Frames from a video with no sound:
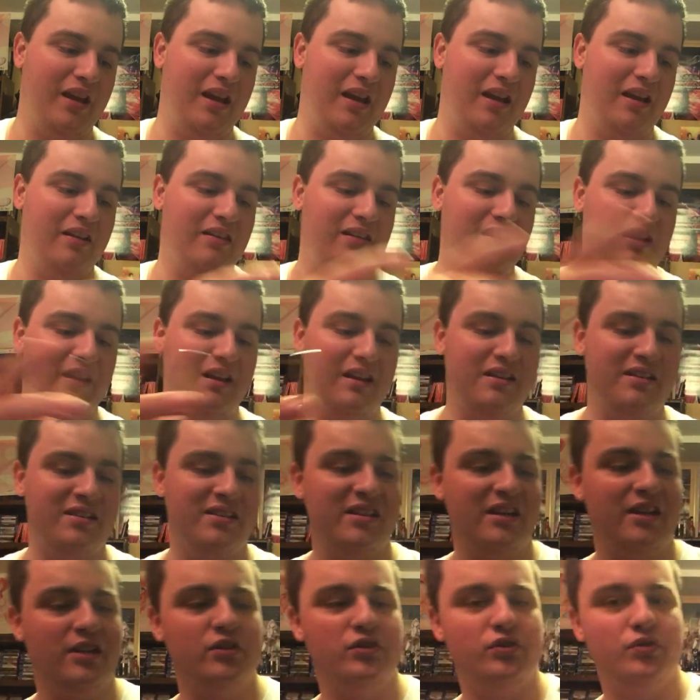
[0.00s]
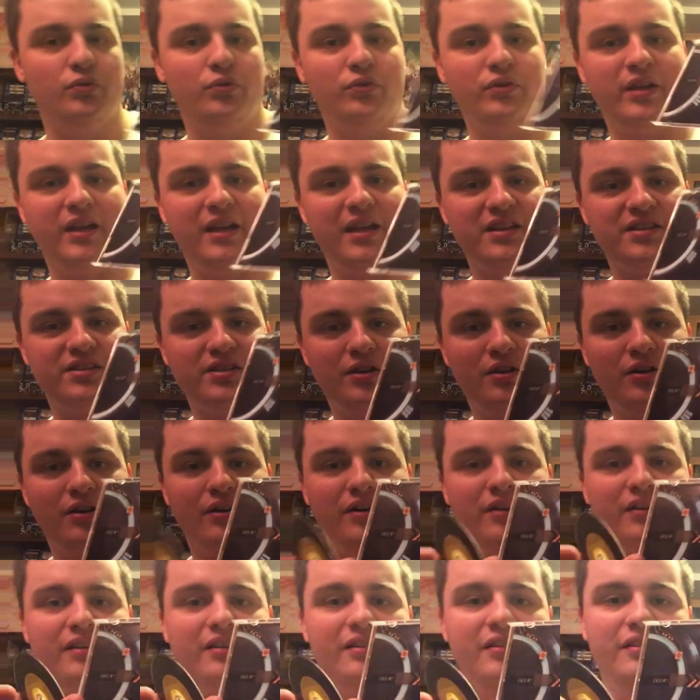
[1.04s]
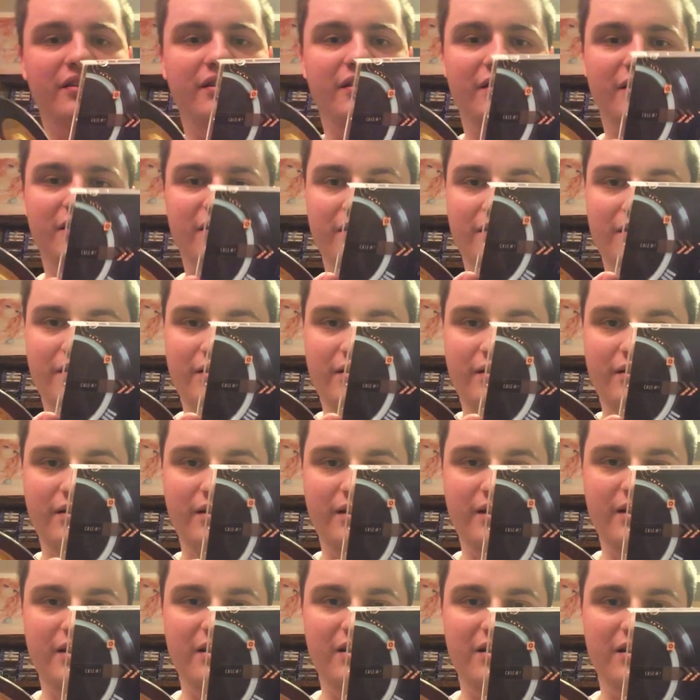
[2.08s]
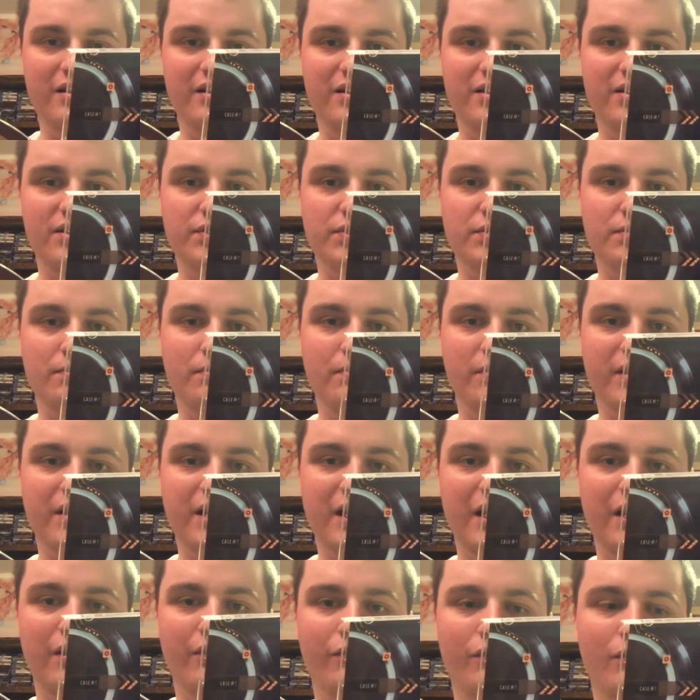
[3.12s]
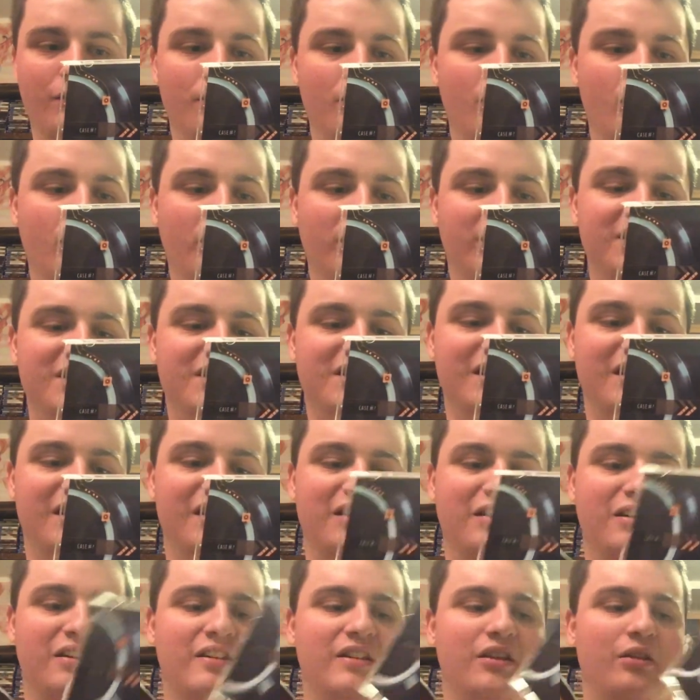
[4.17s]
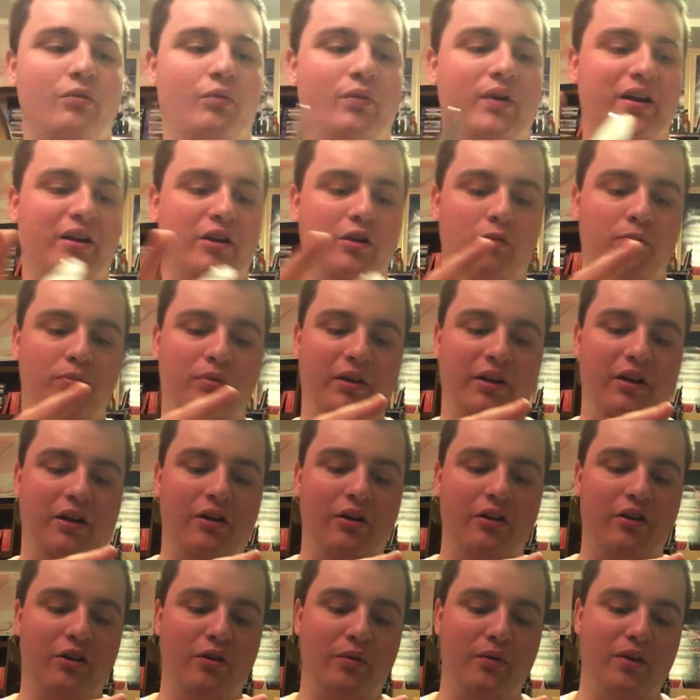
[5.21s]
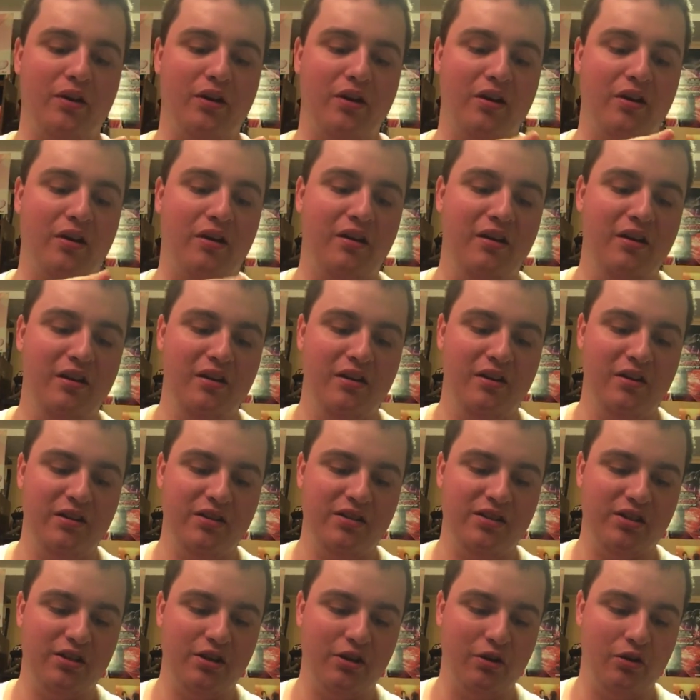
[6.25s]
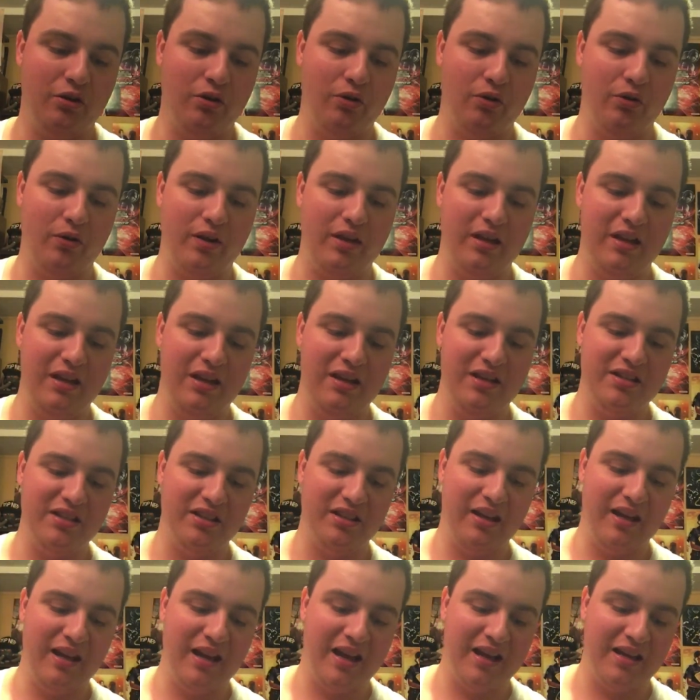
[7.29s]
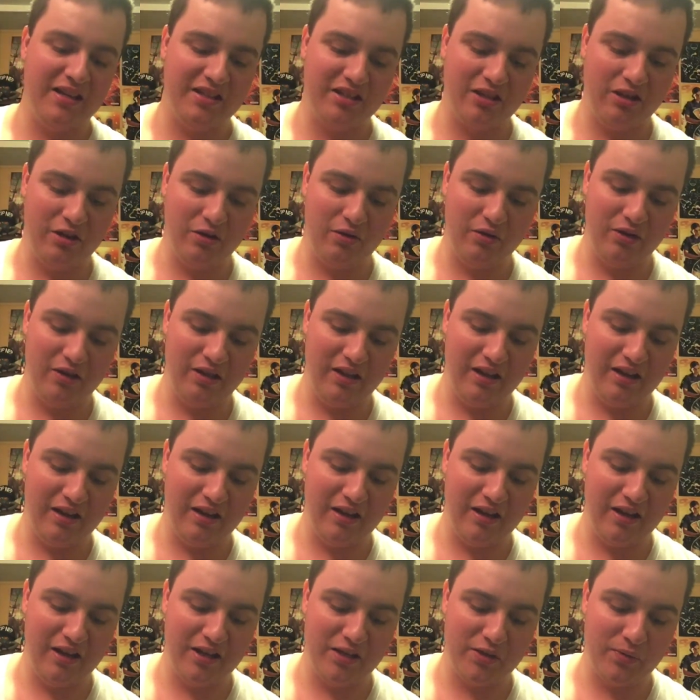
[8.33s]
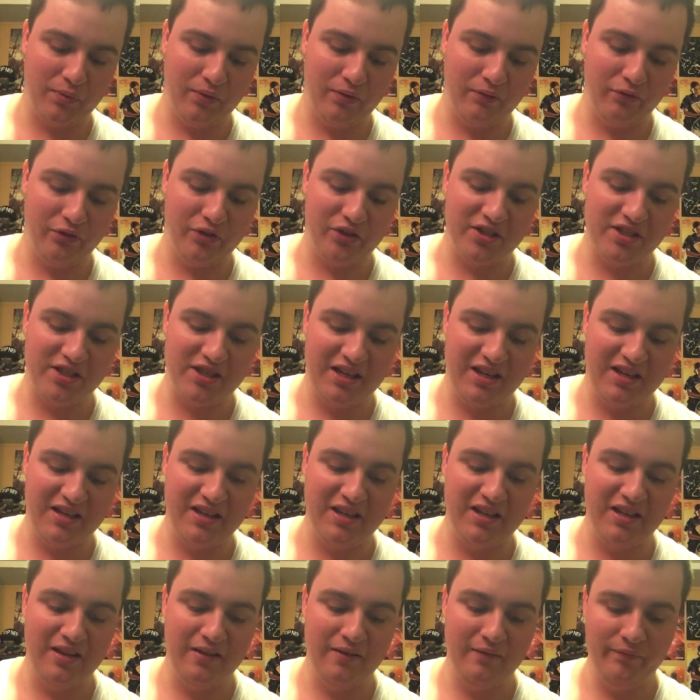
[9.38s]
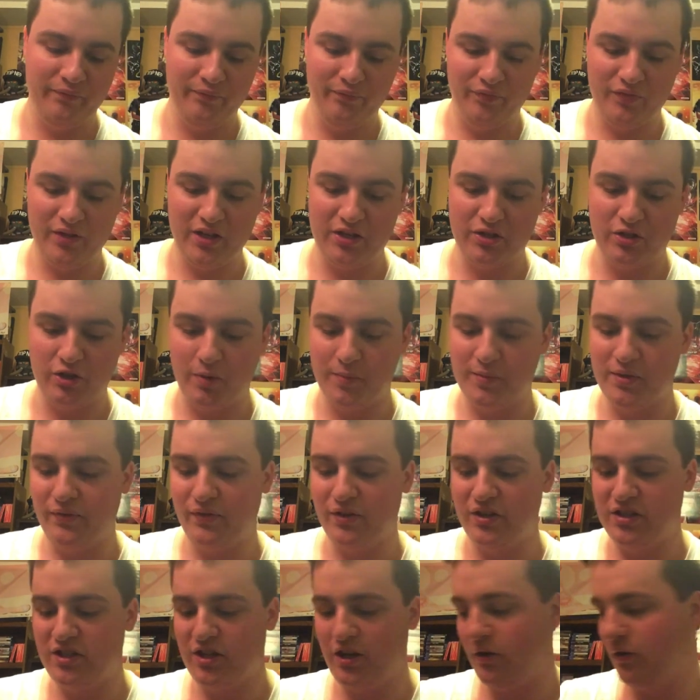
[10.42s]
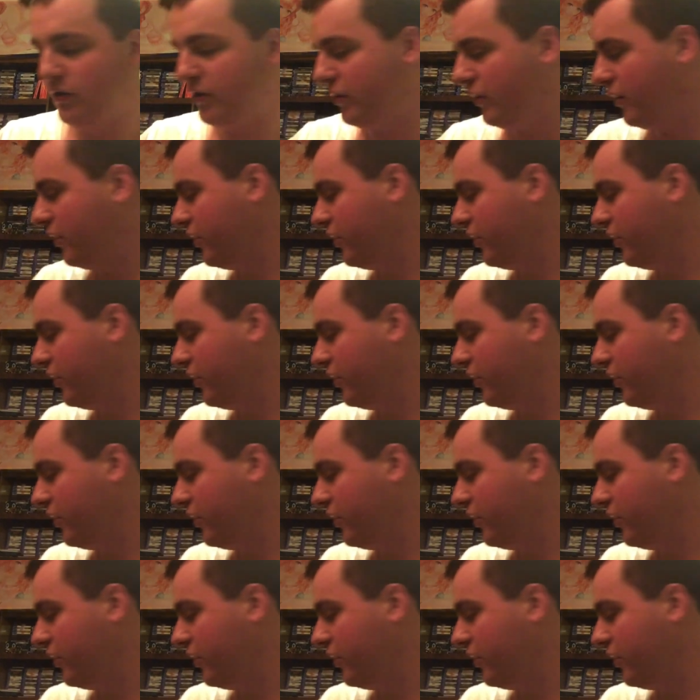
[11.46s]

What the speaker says: and the inside jewel case art is kind of more extended to the record player going on. So easily has to go to the NIS one for the CD in terms of interior